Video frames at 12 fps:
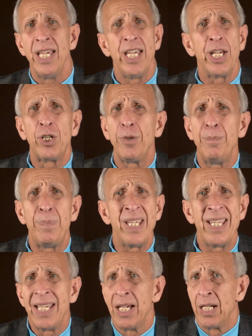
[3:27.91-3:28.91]
It could
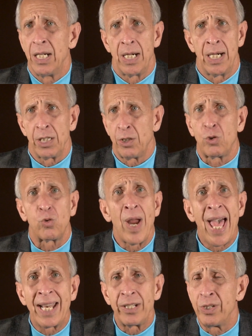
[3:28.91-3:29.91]
be
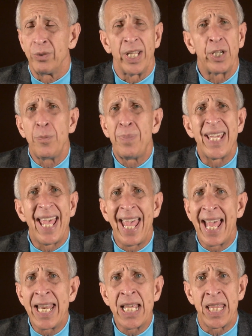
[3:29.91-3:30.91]
gratitude. It could be
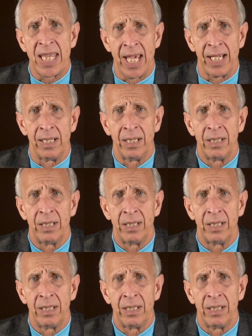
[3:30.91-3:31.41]
anything